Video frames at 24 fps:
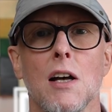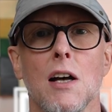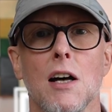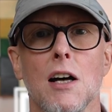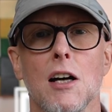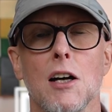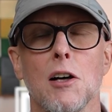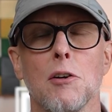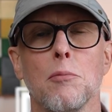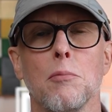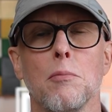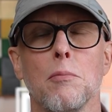
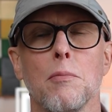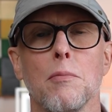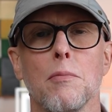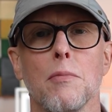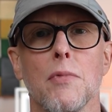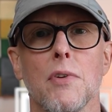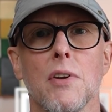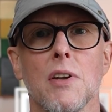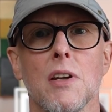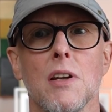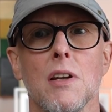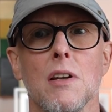Um,
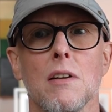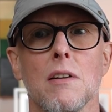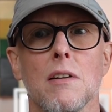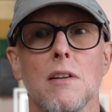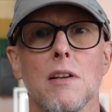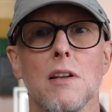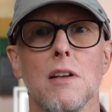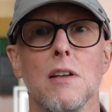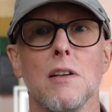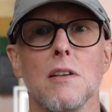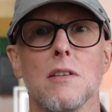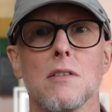the,
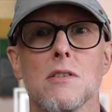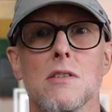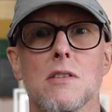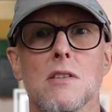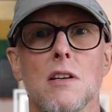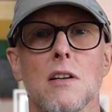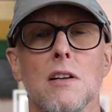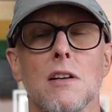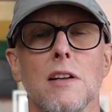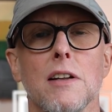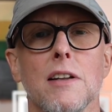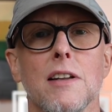the,
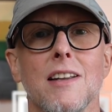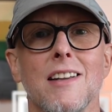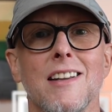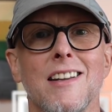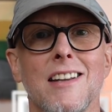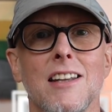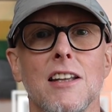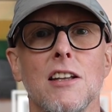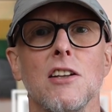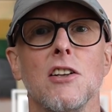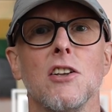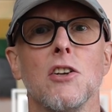certainly the
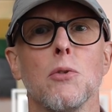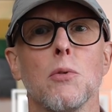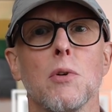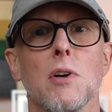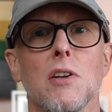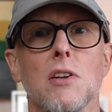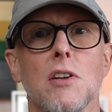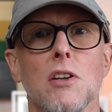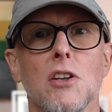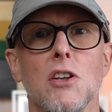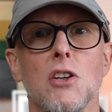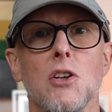EU
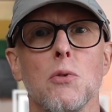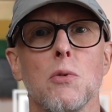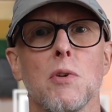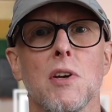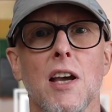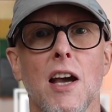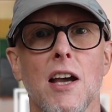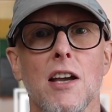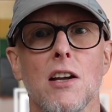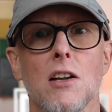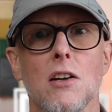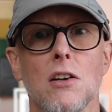and the
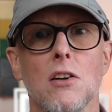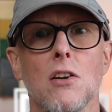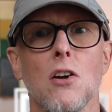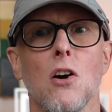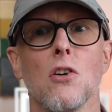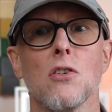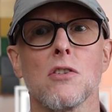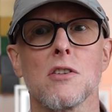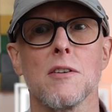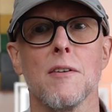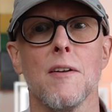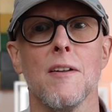UK are
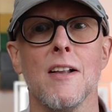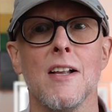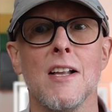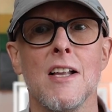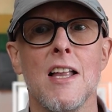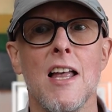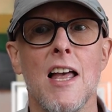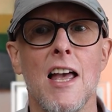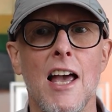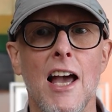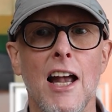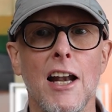not.
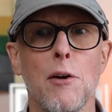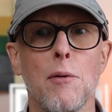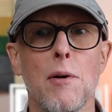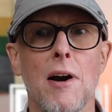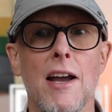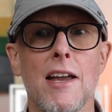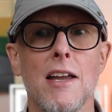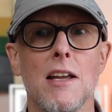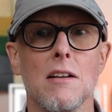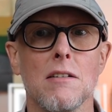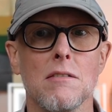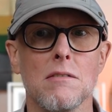
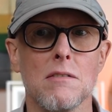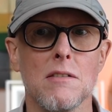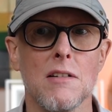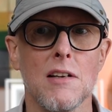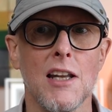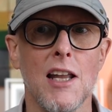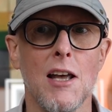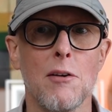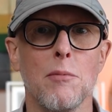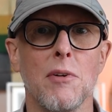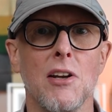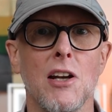Anyway,
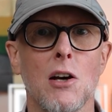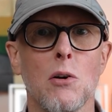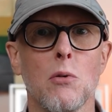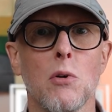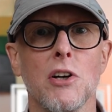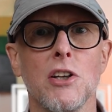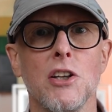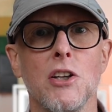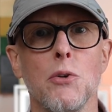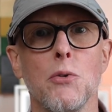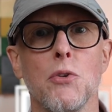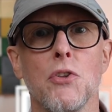let me know
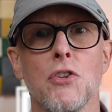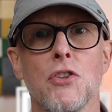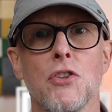what you